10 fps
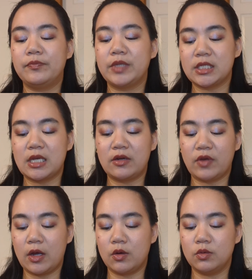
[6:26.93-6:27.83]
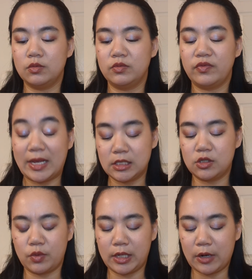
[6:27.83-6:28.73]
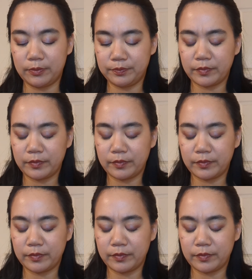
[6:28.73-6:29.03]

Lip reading: that's kind of how fast it's going now.